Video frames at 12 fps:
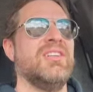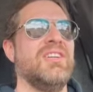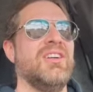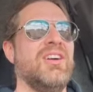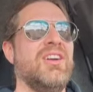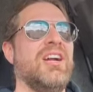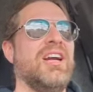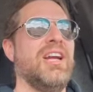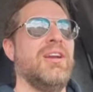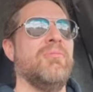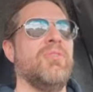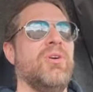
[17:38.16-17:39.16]
All
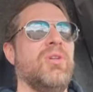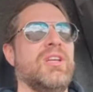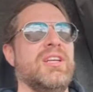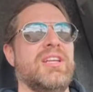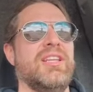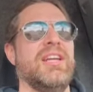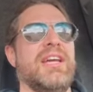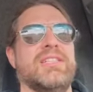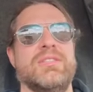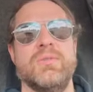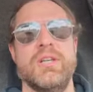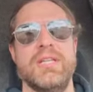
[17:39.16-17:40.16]
right, I'm rolling to the
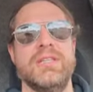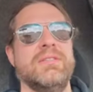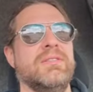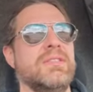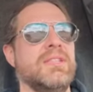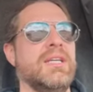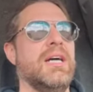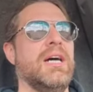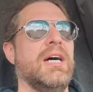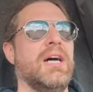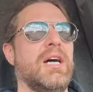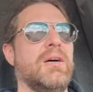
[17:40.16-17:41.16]
next one.
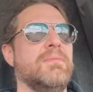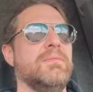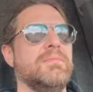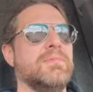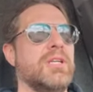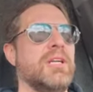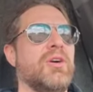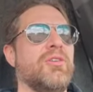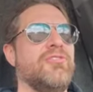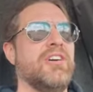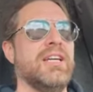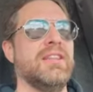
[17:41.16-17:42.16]
I'm going to go
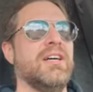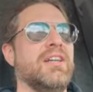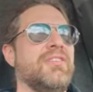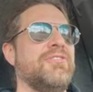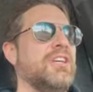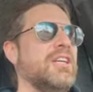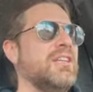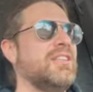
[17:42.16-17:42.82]
find the Huffy.